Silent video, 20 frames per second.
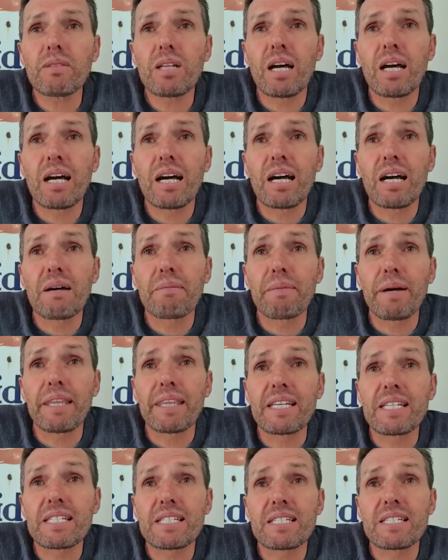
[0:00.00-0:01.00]
And
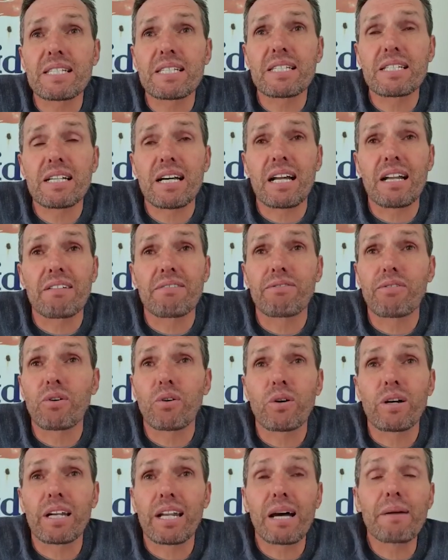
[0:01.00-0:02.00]
this kind of
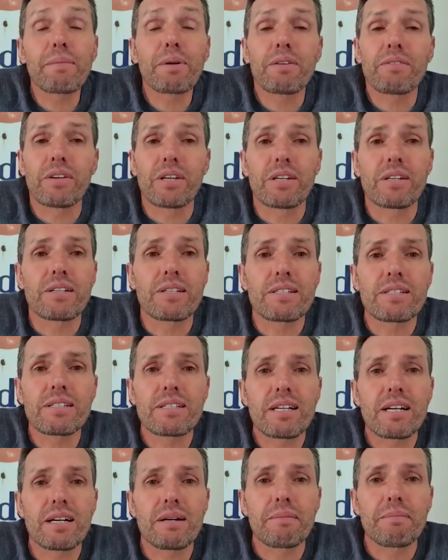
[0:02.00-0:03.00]
for a number of years
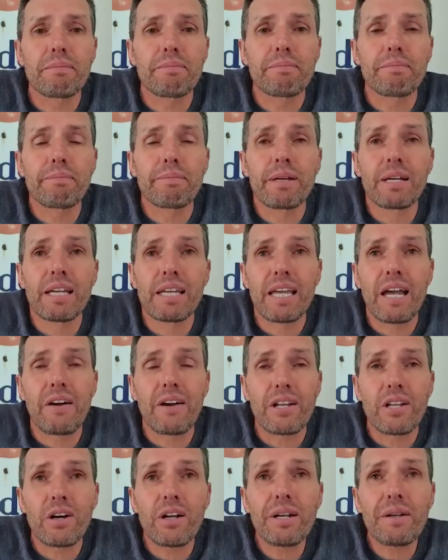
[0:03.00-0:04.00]

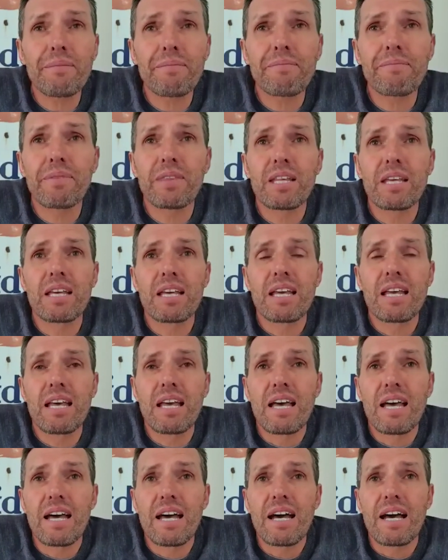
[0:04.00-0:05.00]
carried on.
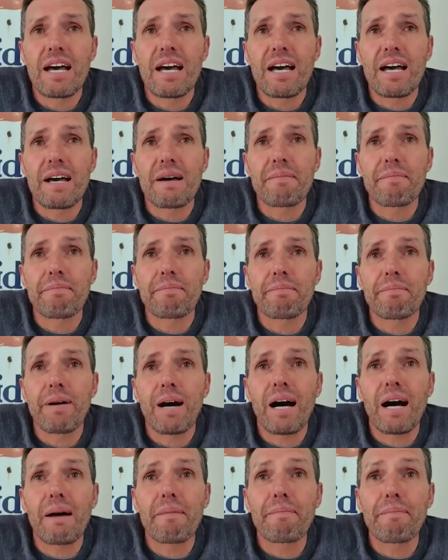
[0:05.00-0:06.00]

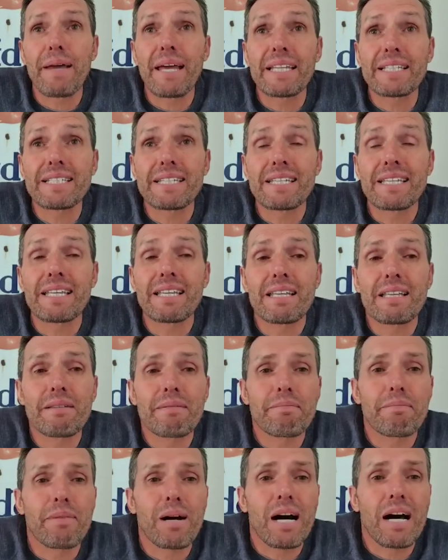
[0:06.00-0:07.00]
I met
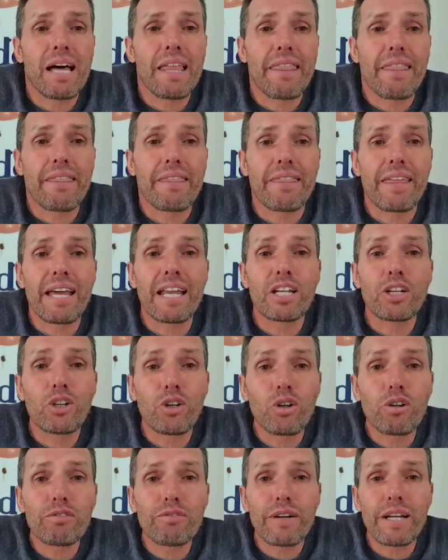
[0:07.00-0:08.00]
my then
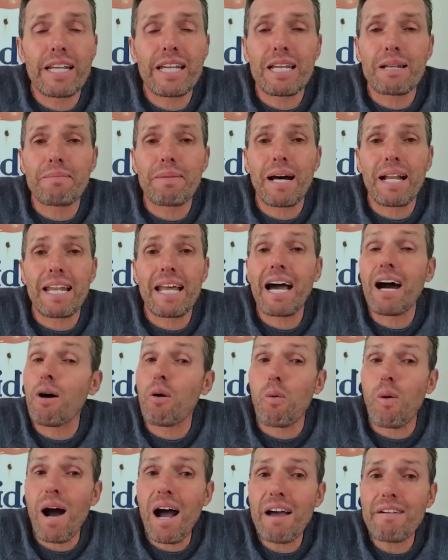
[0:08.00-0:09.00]
girlfriend and my now
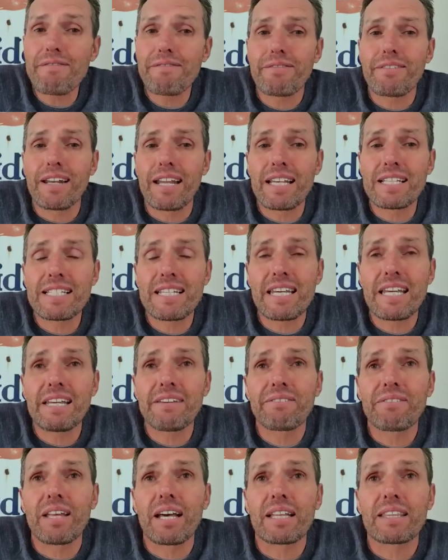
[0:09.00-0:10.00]
wife,
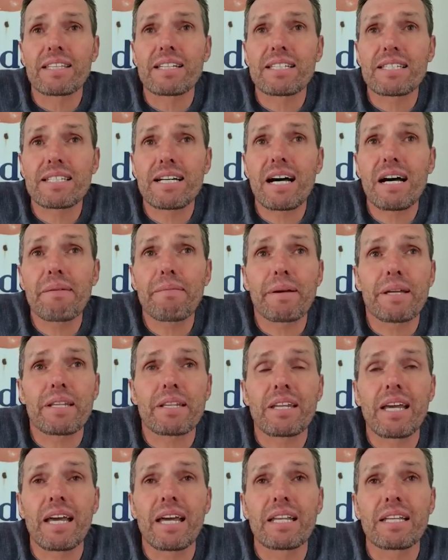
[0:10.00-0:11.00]
Leslie, at this
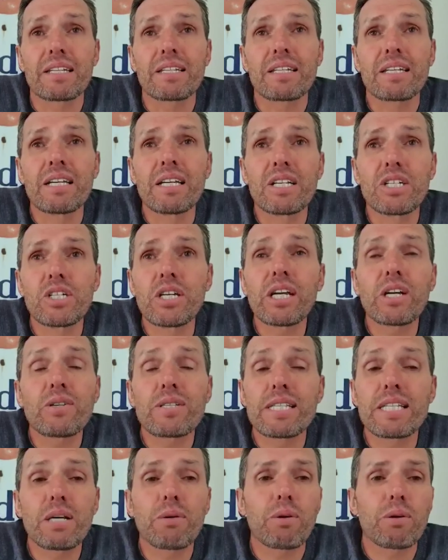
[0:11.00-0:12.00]
time, and she could
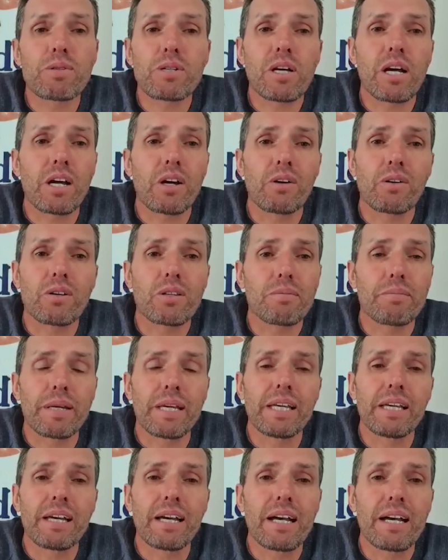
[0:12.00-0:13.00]
see what was going on with
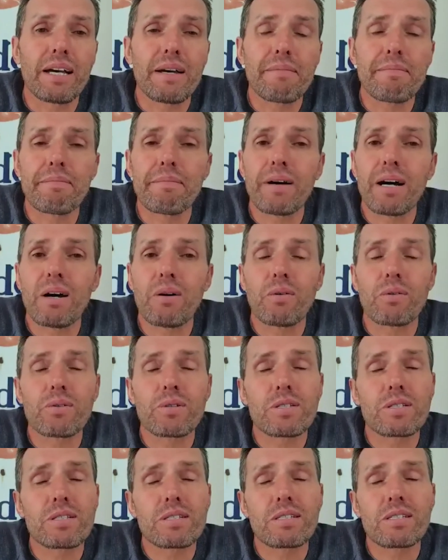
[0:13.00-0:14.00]
me. I
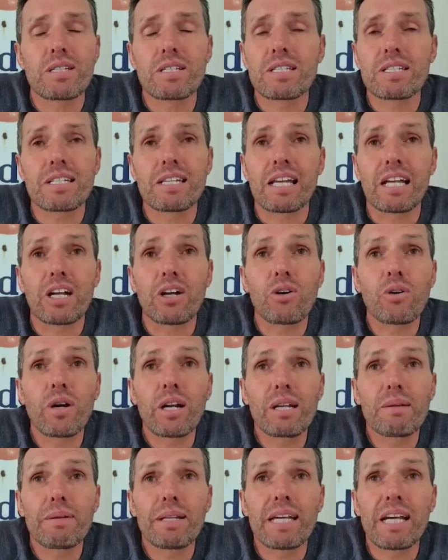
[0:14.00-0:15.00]
was just
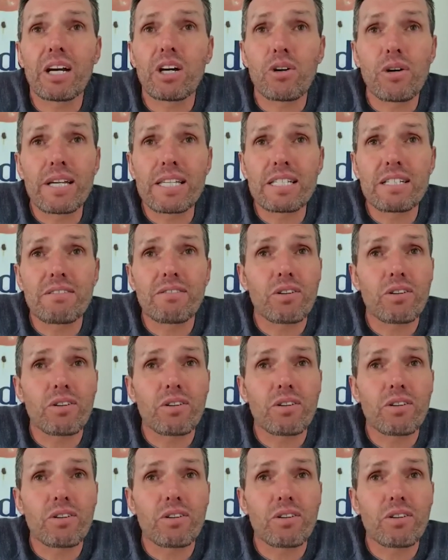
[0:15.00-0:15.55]
incredibly aggressive,